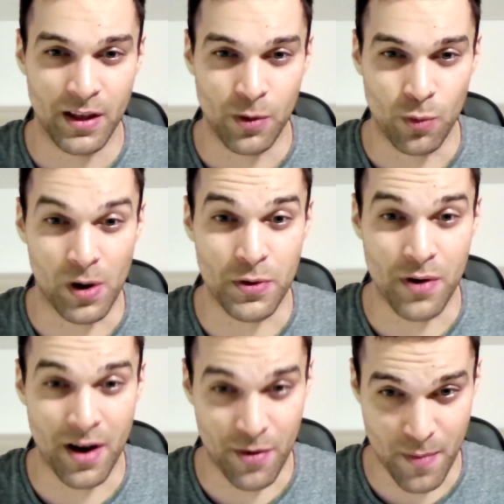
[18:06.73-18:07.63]
while you are
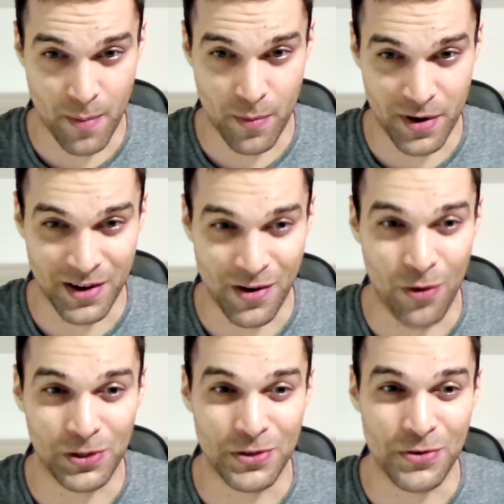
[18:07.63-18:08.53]
remembering all
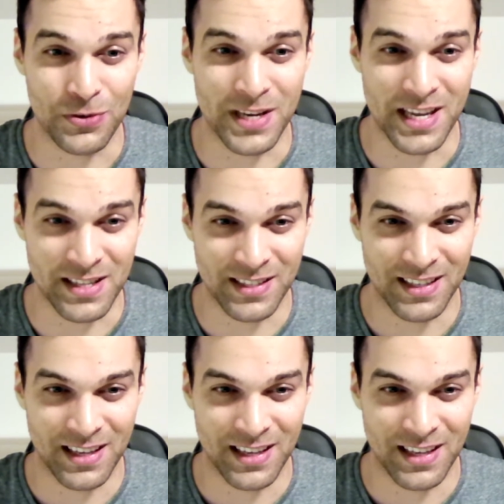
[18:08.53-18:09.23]
the good deeds